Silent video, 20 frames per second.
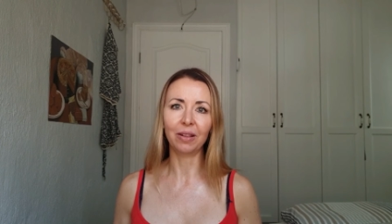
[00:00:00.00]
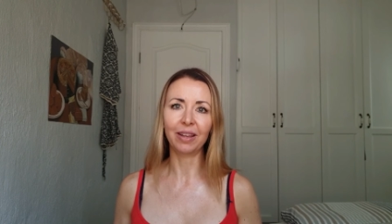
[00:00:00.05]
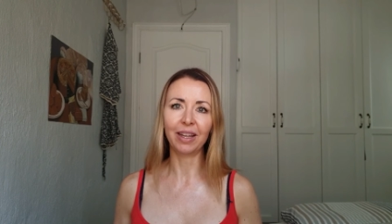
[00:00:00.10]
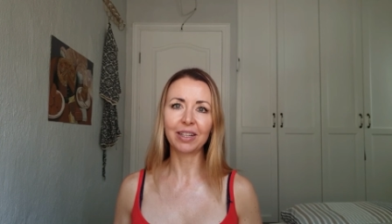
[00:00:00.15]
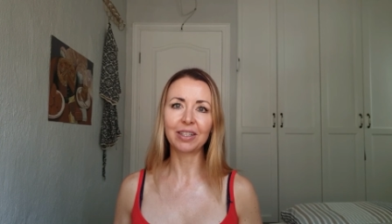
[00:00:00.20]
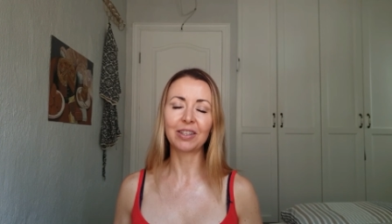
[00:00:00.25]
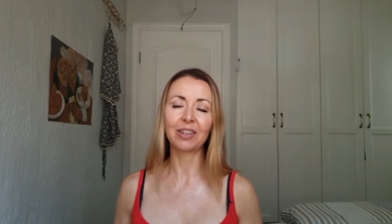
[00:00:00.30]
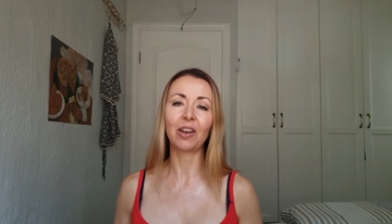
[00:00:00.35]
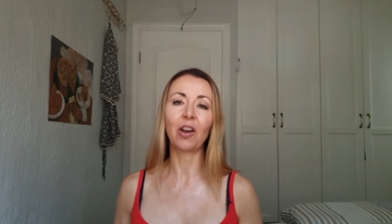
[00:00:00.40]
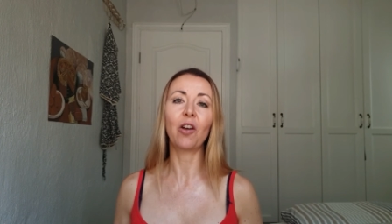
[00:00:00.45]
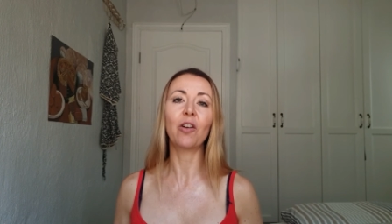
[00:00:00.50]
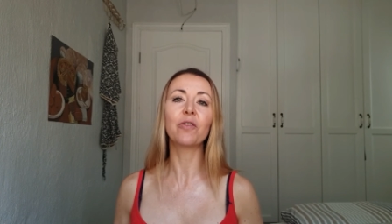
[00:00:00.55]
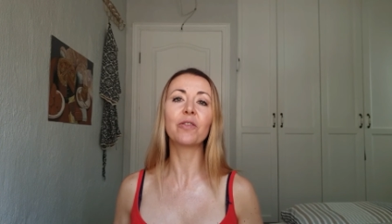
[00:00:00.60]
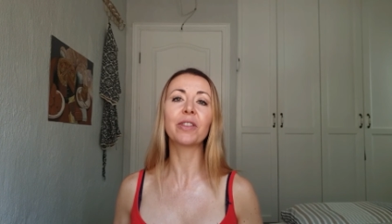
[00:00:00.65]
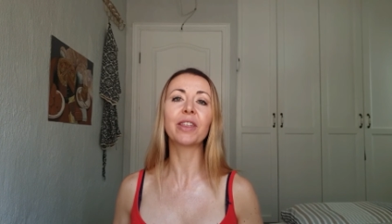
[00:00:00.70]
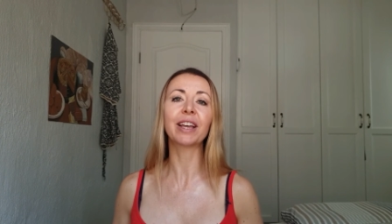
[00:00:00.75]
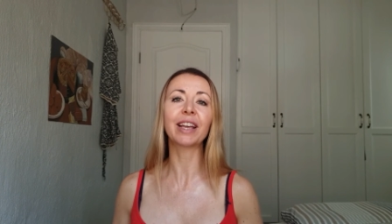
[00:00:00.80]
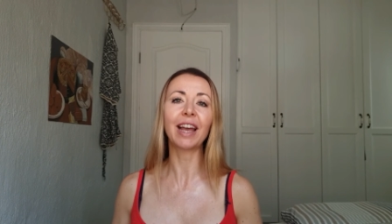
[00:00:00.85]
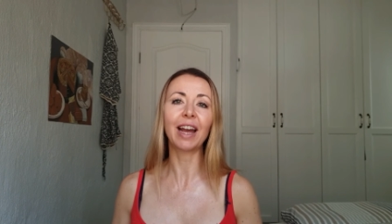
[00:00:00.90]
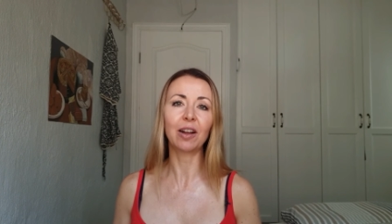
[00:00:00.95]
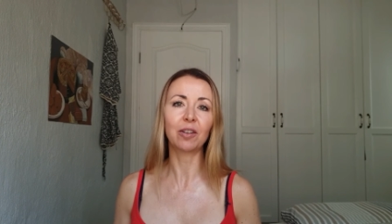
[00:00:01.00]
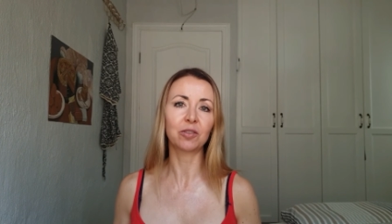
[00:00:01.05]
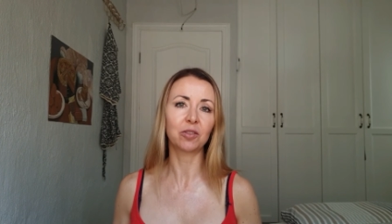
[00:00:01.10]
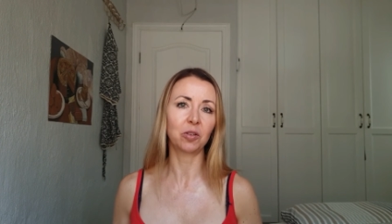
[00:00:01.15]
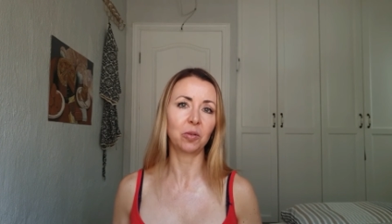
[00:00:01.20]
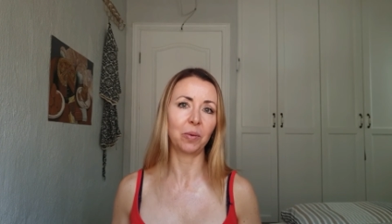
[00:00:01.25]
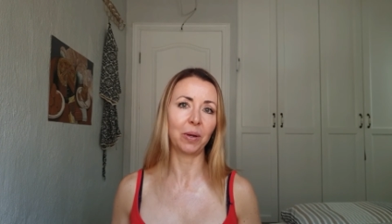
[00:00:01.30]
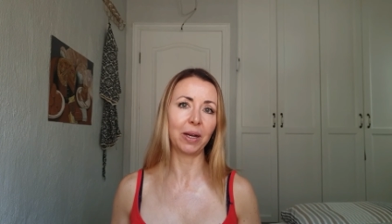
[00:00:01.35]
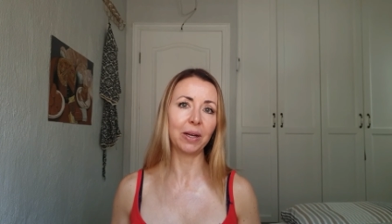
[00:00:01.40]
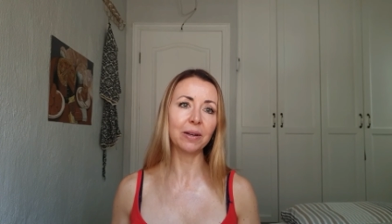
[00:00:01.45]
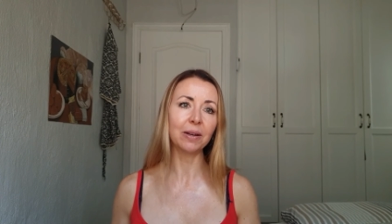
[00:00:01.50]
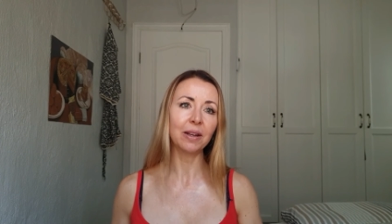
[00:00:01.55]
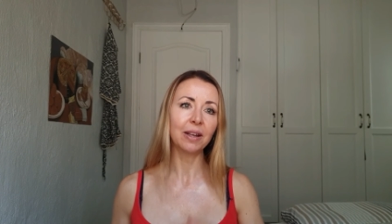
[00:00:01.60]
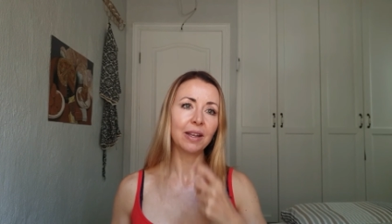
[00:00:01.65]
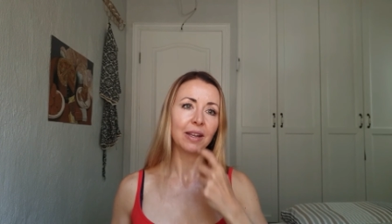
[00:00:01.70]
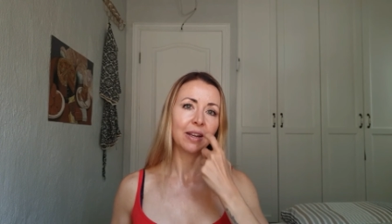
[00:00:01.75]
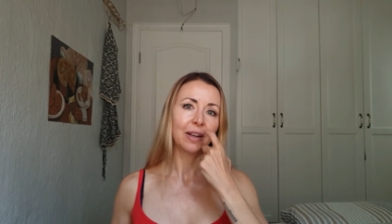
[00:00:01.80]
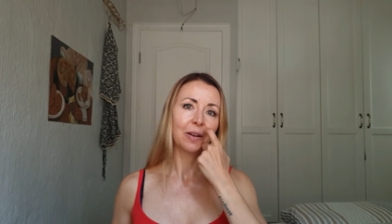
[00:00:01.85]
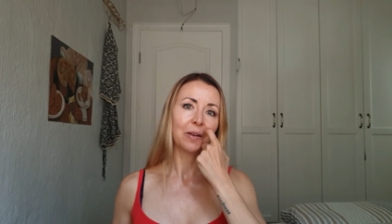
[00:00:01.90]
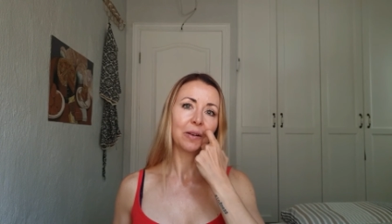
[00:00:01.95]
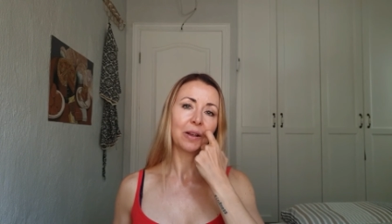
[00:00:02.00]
That's the over-the-counter one.